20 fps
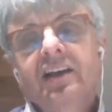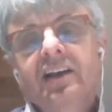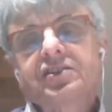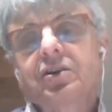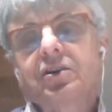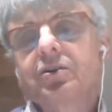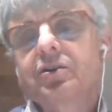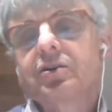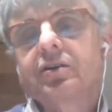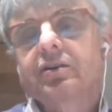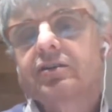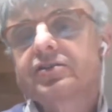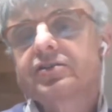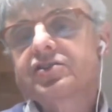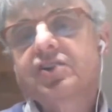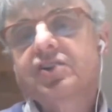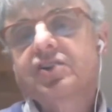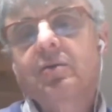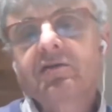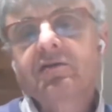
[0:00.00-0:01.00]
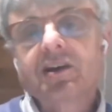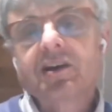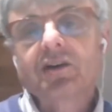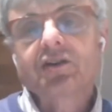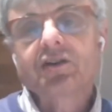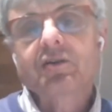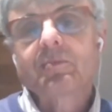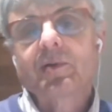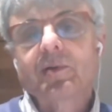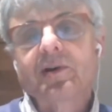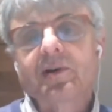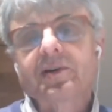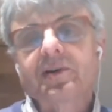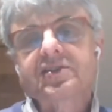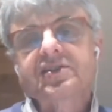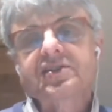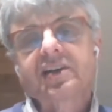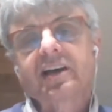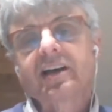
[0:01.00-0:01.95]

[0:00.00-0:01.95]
So some of the other bugs,